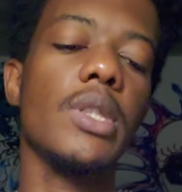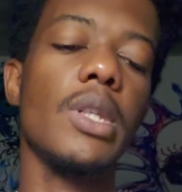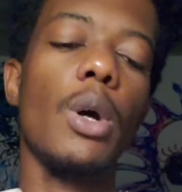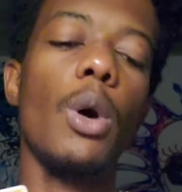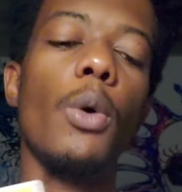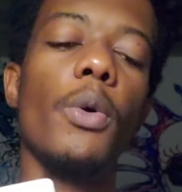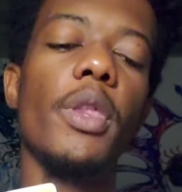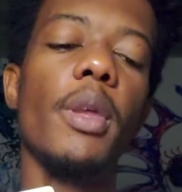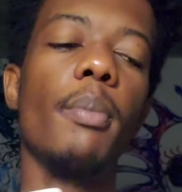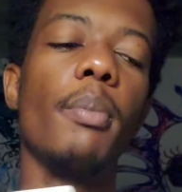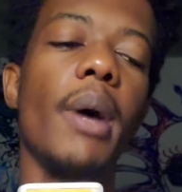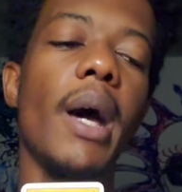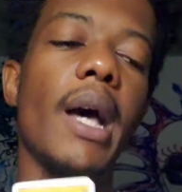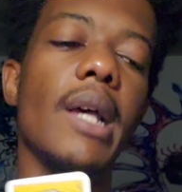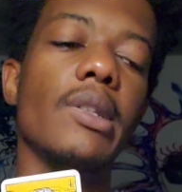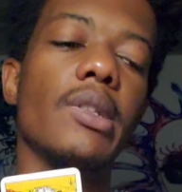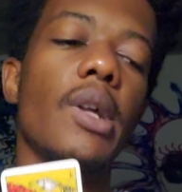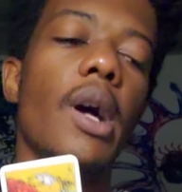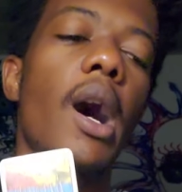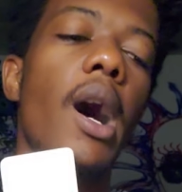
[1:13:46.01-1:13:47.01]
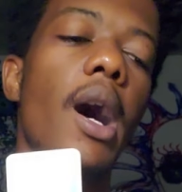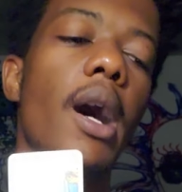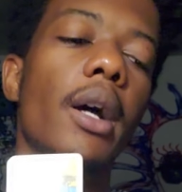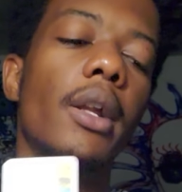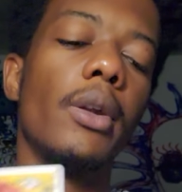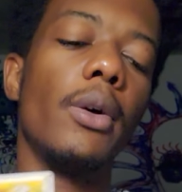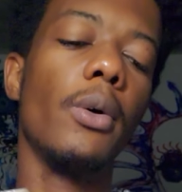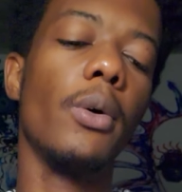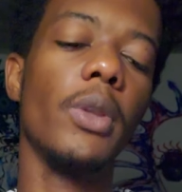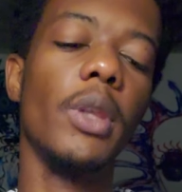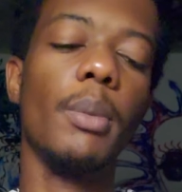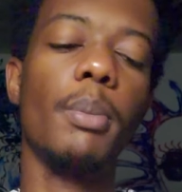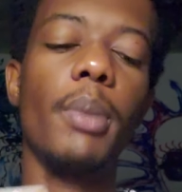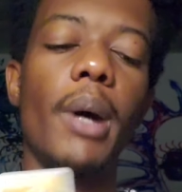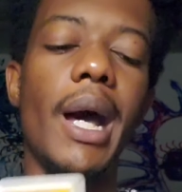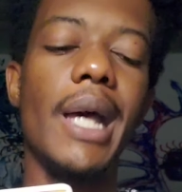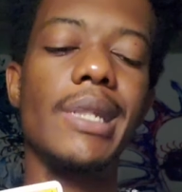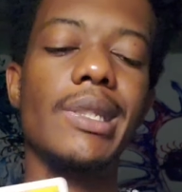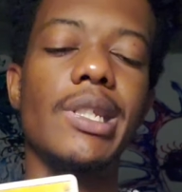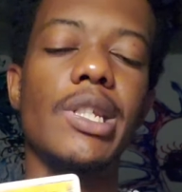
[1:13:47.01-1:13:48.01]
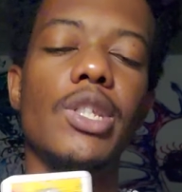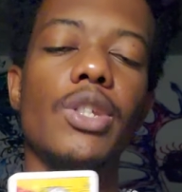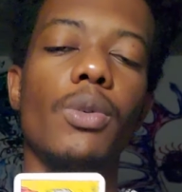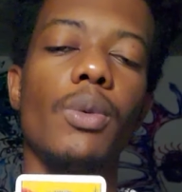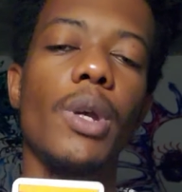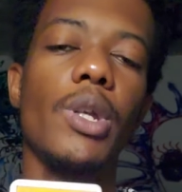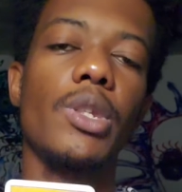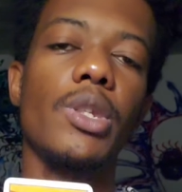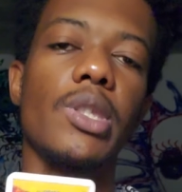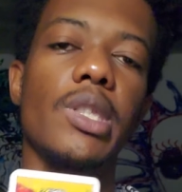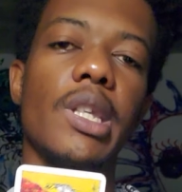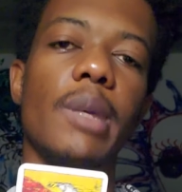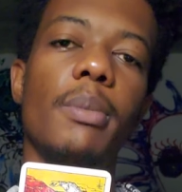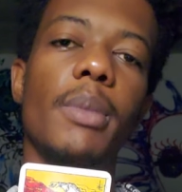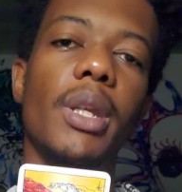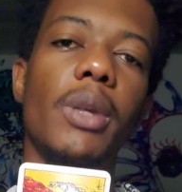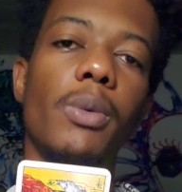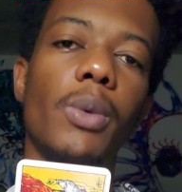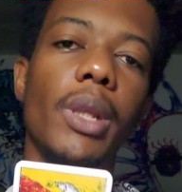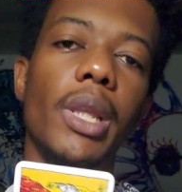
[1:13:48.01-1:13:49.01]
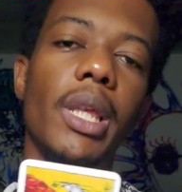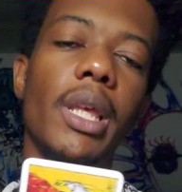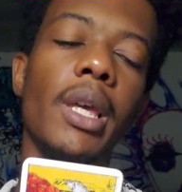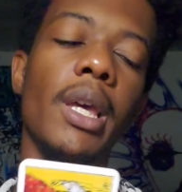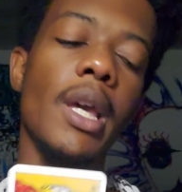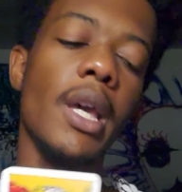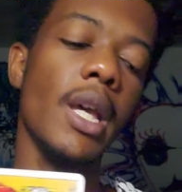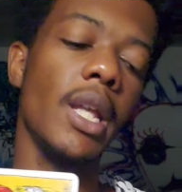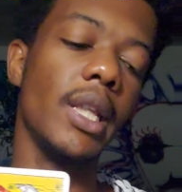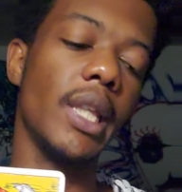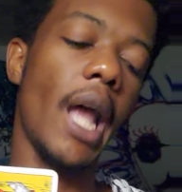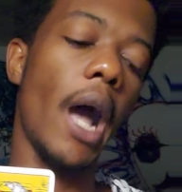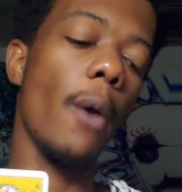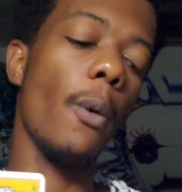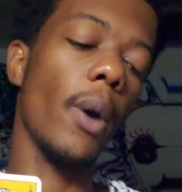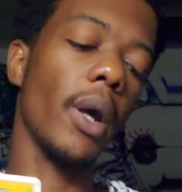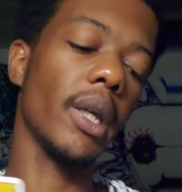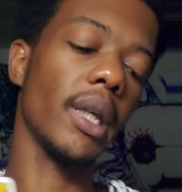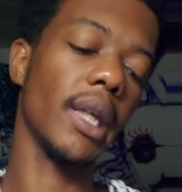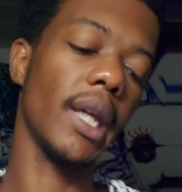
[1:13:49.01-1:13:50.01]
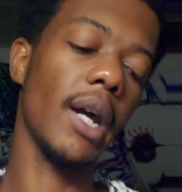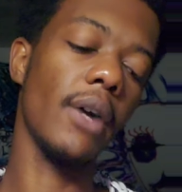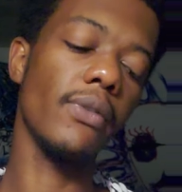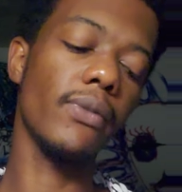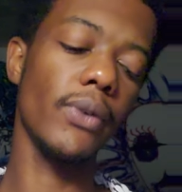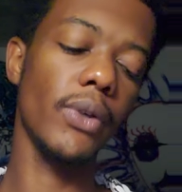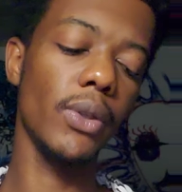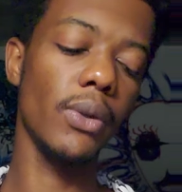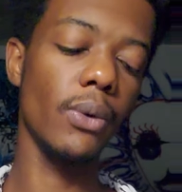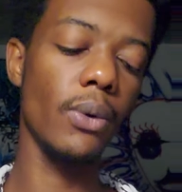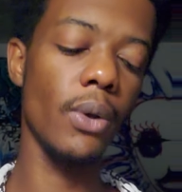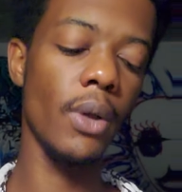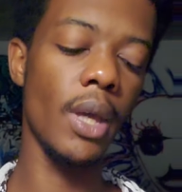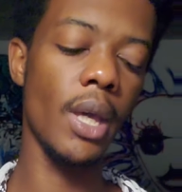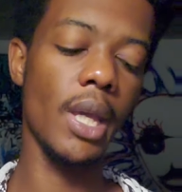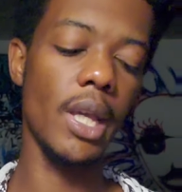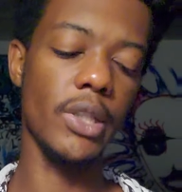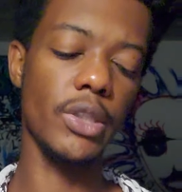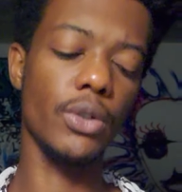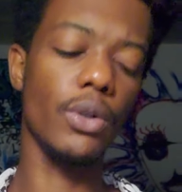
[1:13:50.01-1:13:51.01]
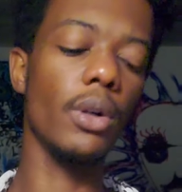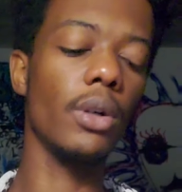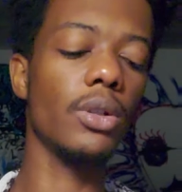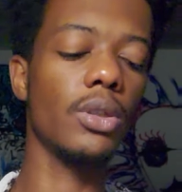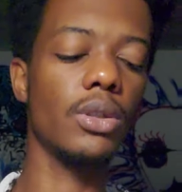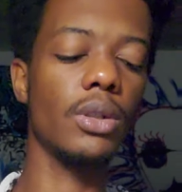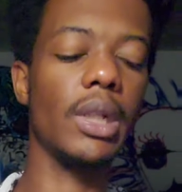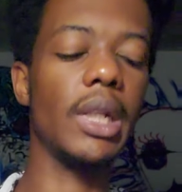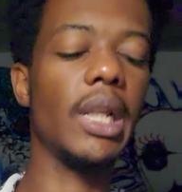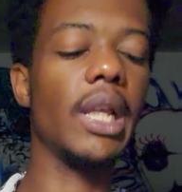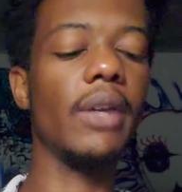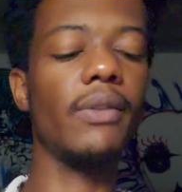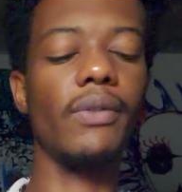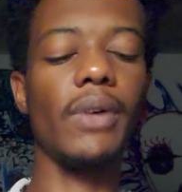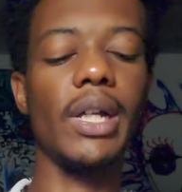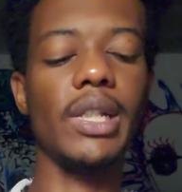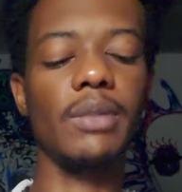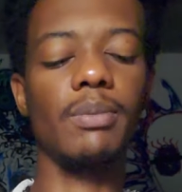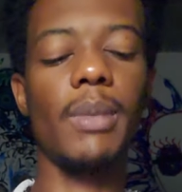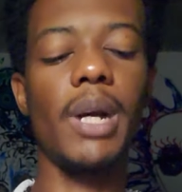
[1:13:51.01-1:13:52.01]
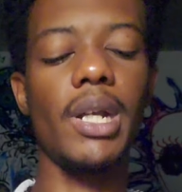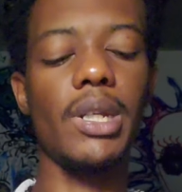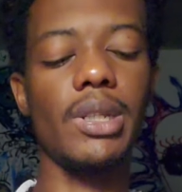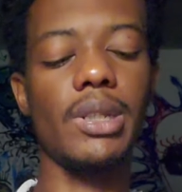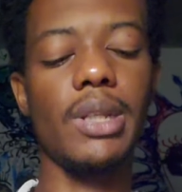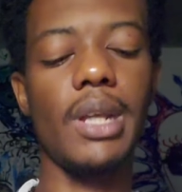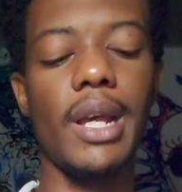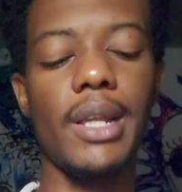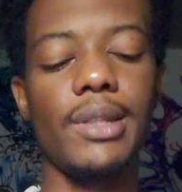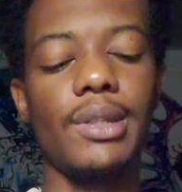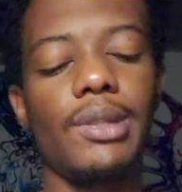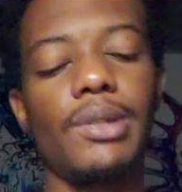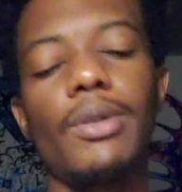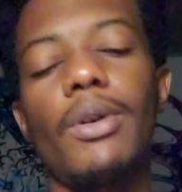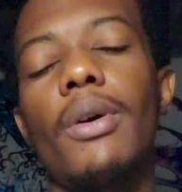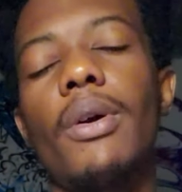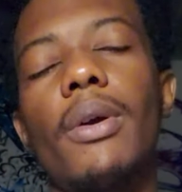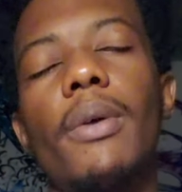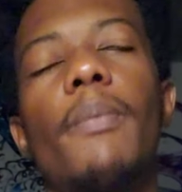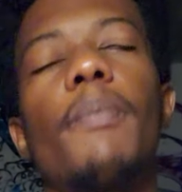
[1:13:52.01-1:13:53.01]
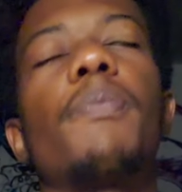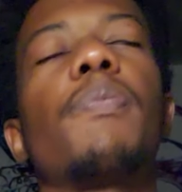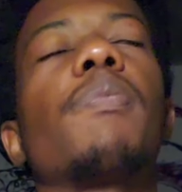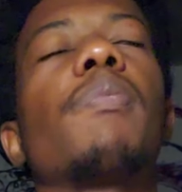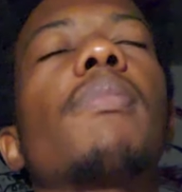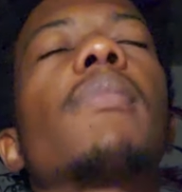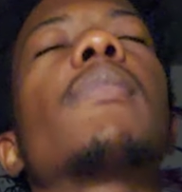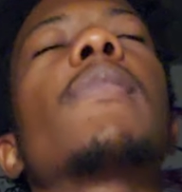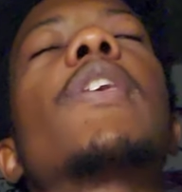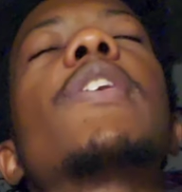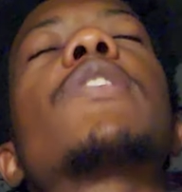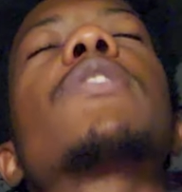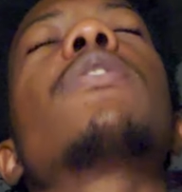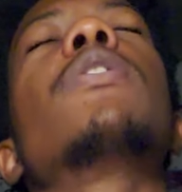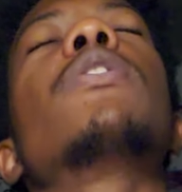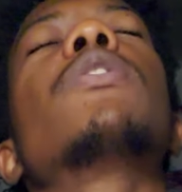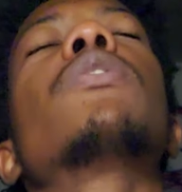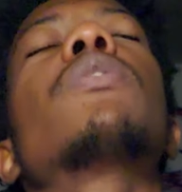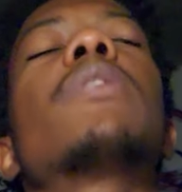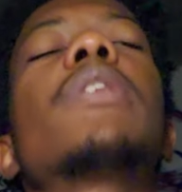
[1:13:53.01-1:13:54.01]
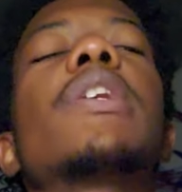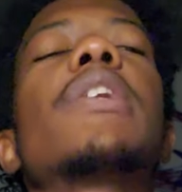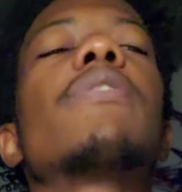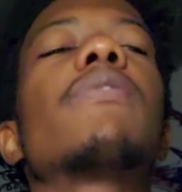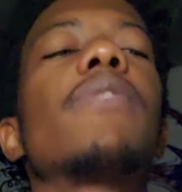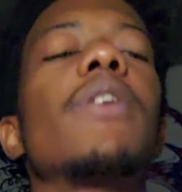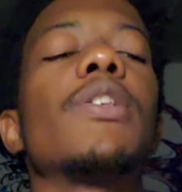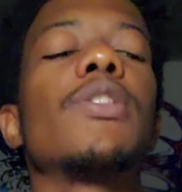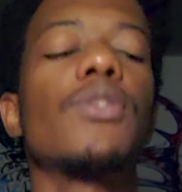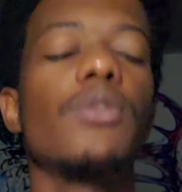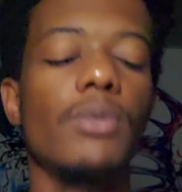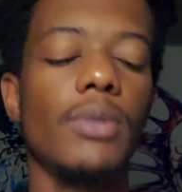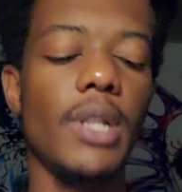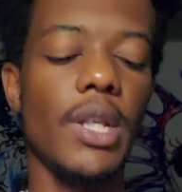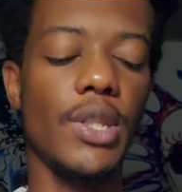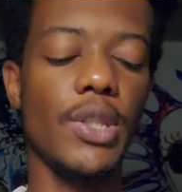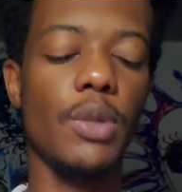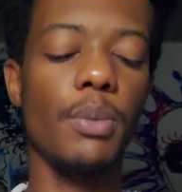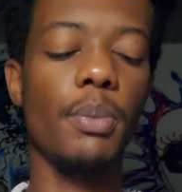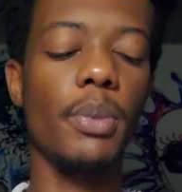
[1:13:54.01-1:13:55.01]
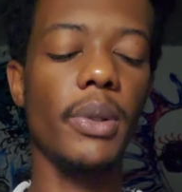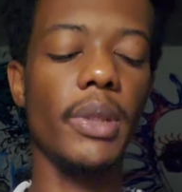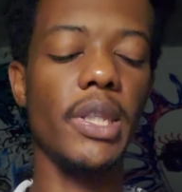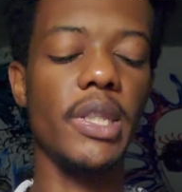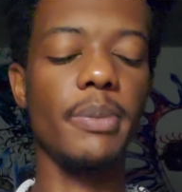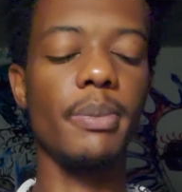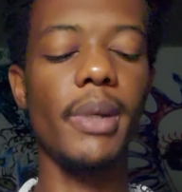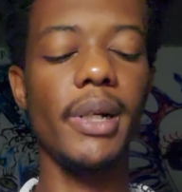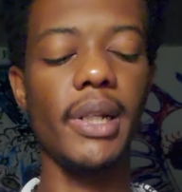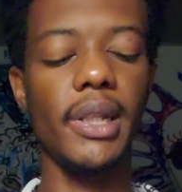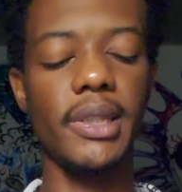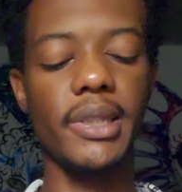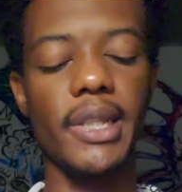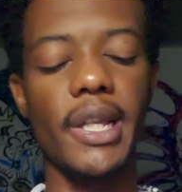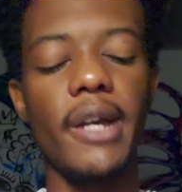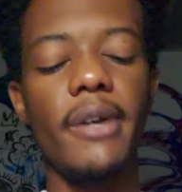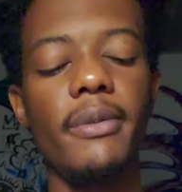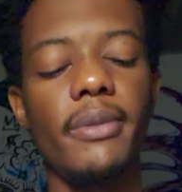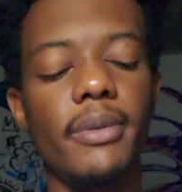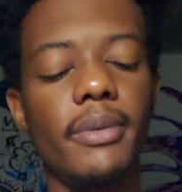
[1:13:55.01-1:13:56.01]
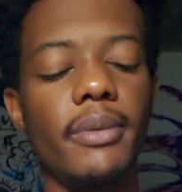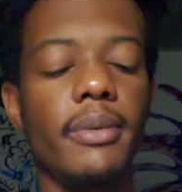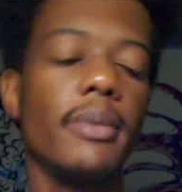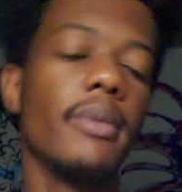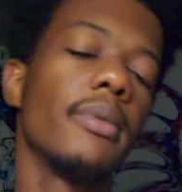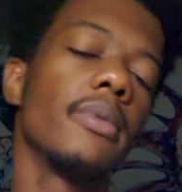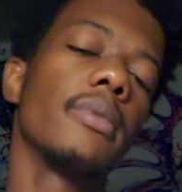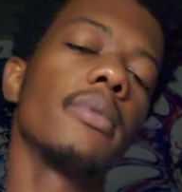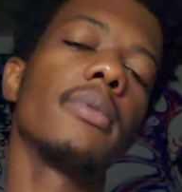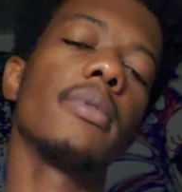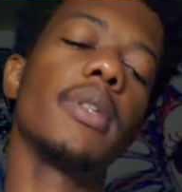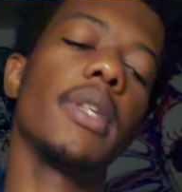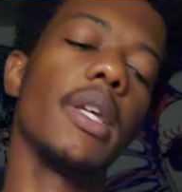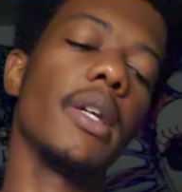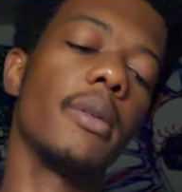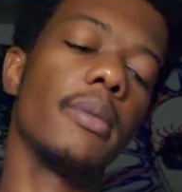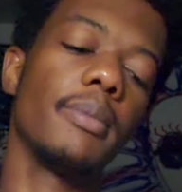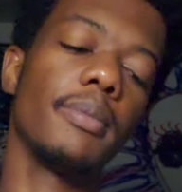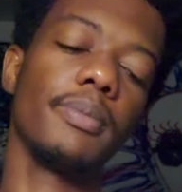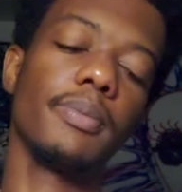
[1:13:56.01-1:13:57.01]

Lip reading: All the past hurt, all the past situations that have been really not working out for you is going to leave as long it's going to leave as soon as you put these burdens down. Yeah.